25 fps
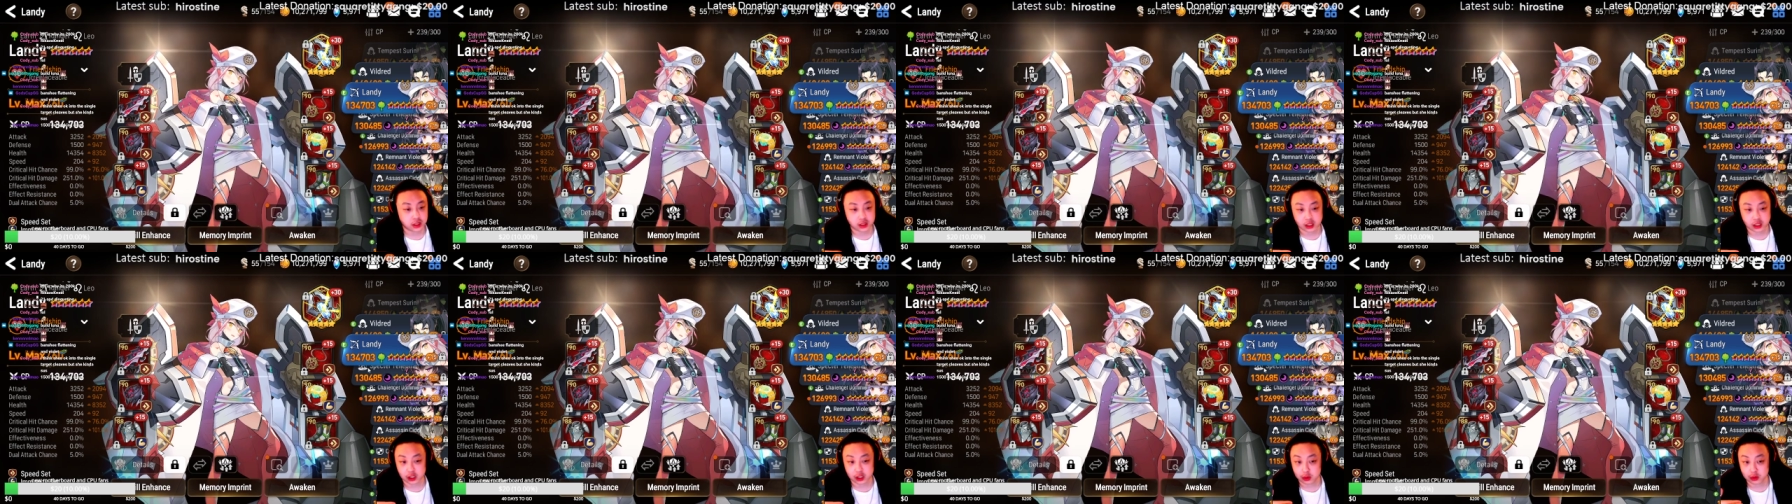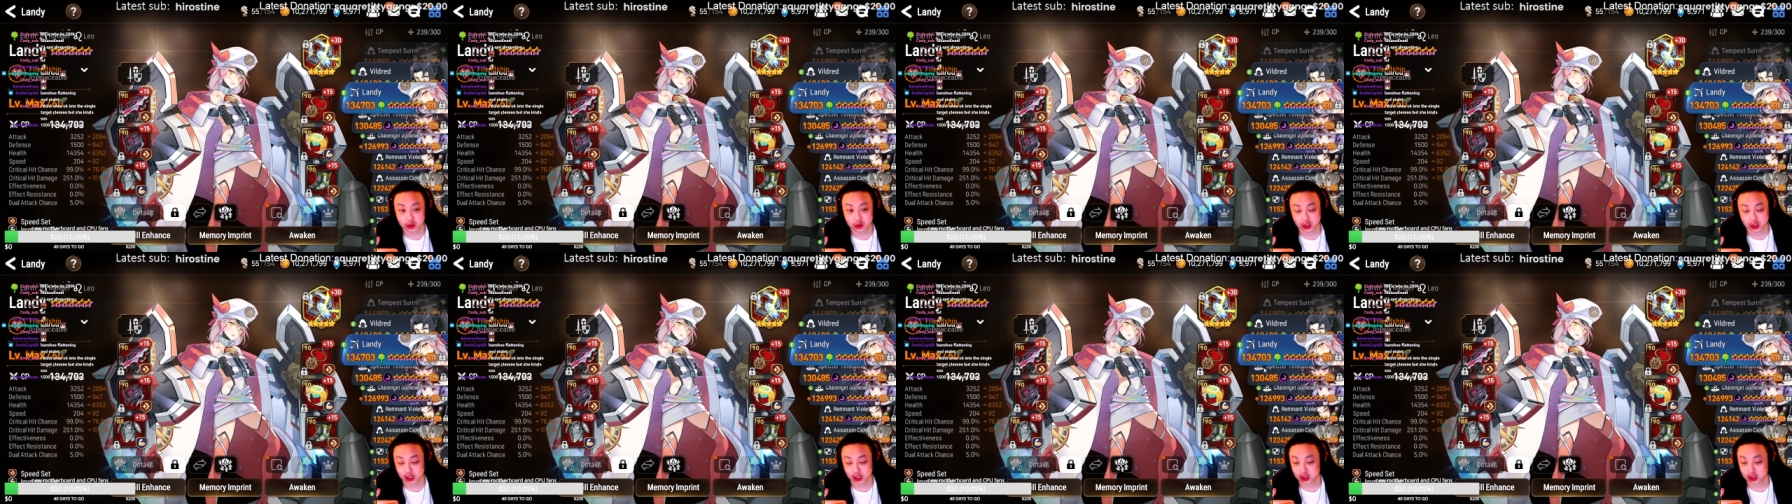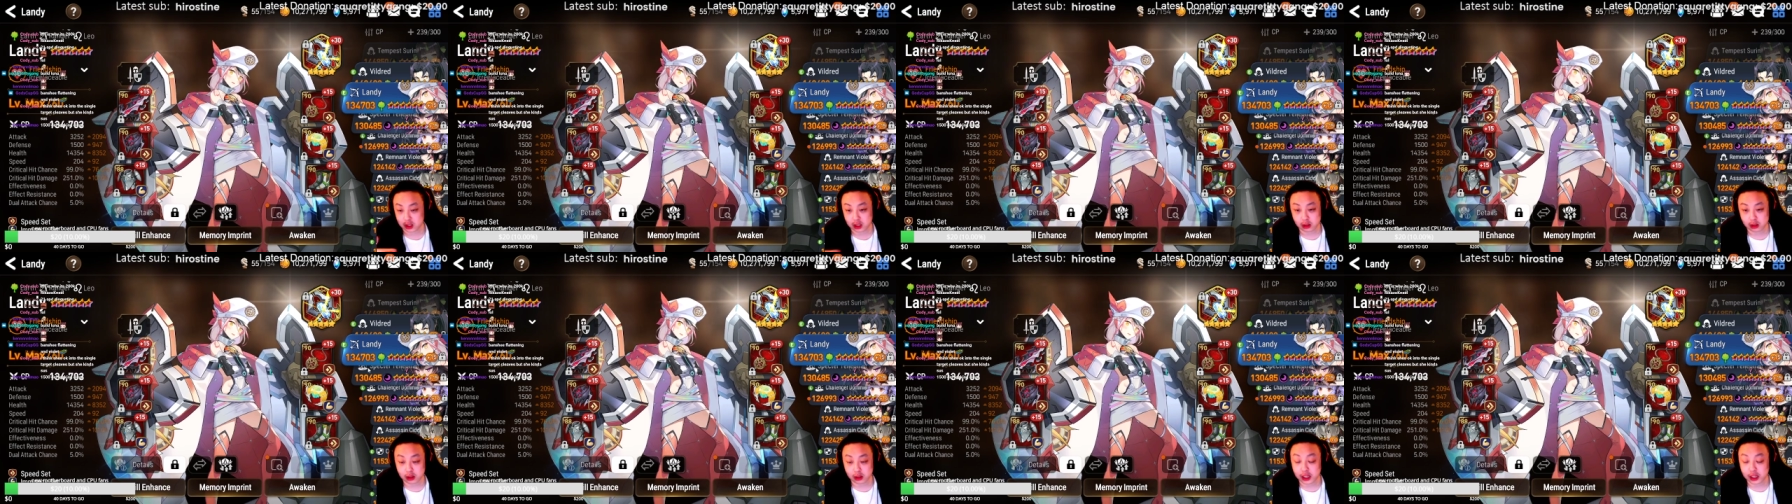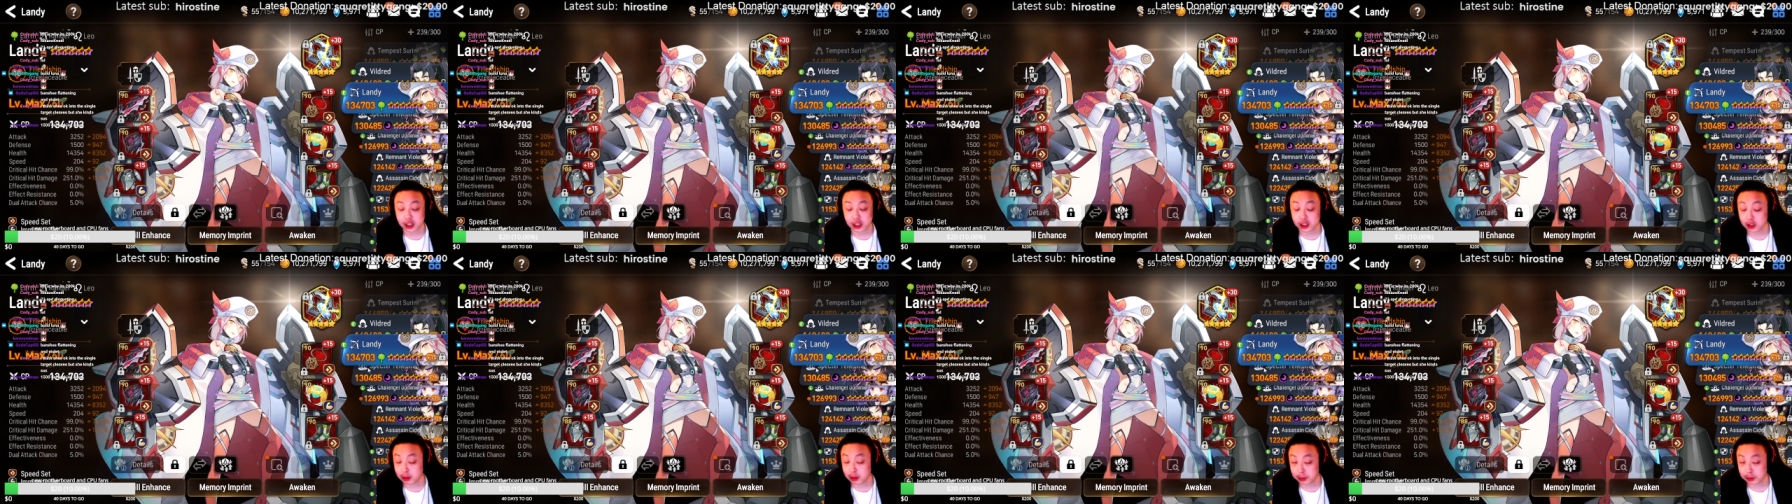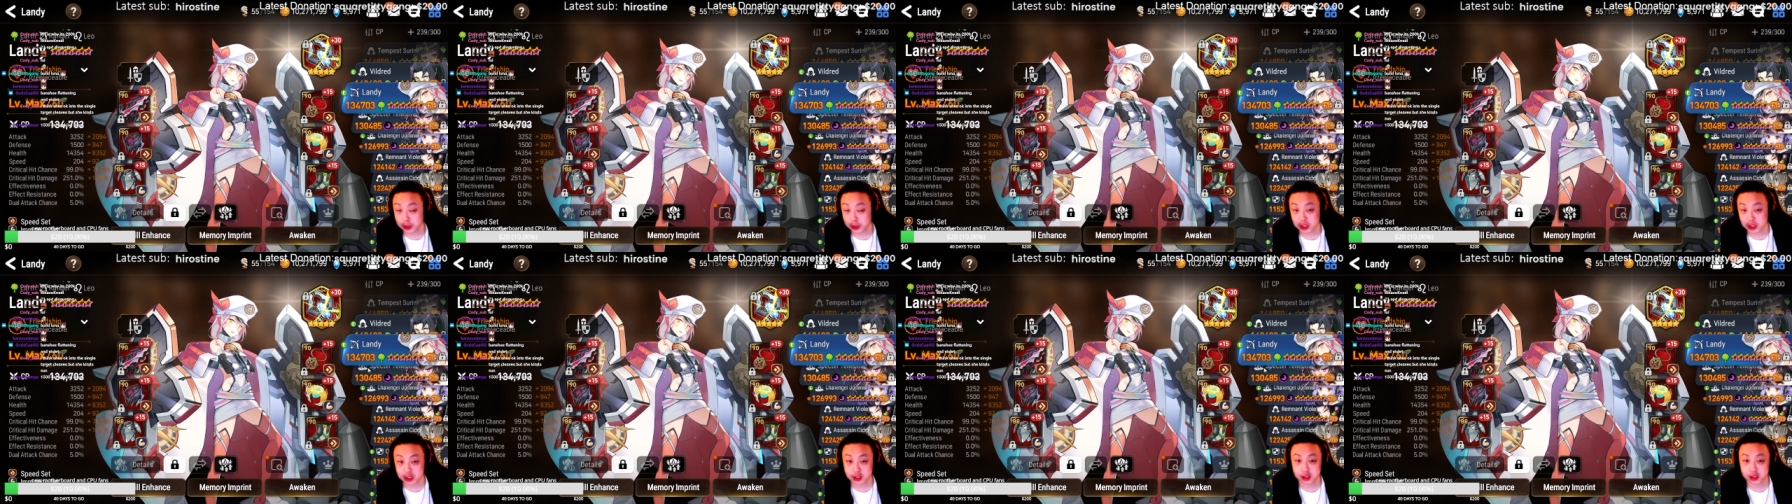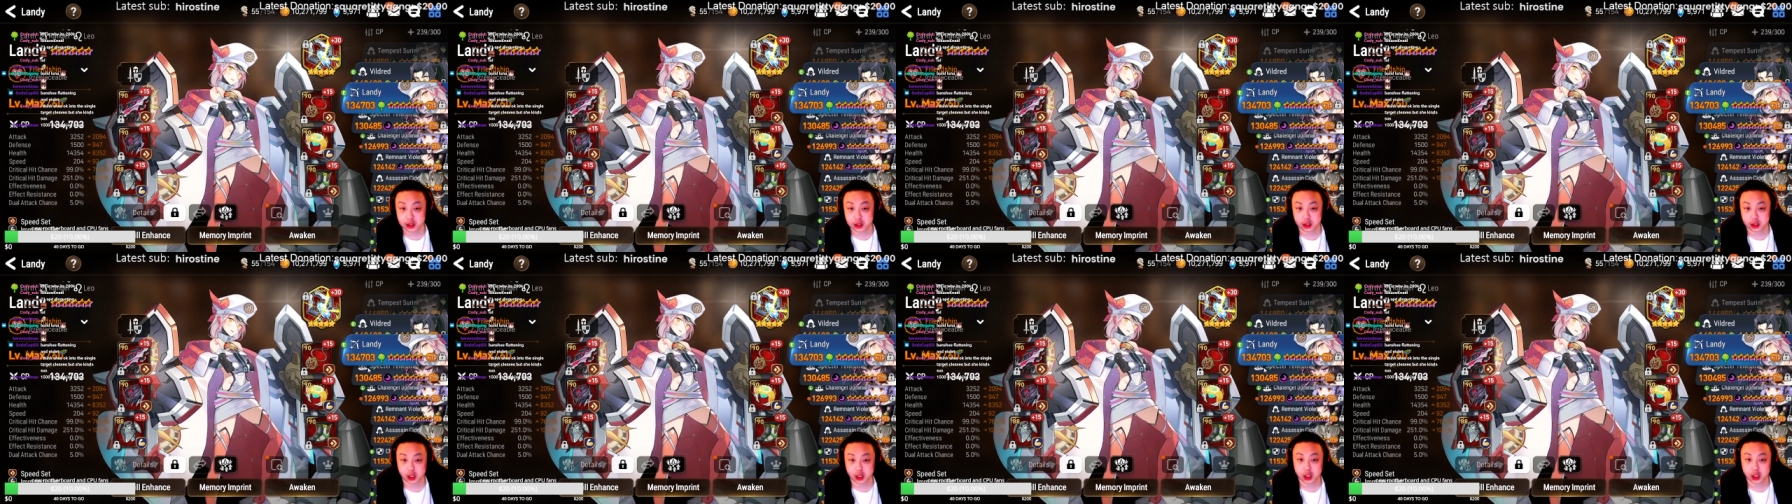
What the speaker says: they use like their Landy in Abyss.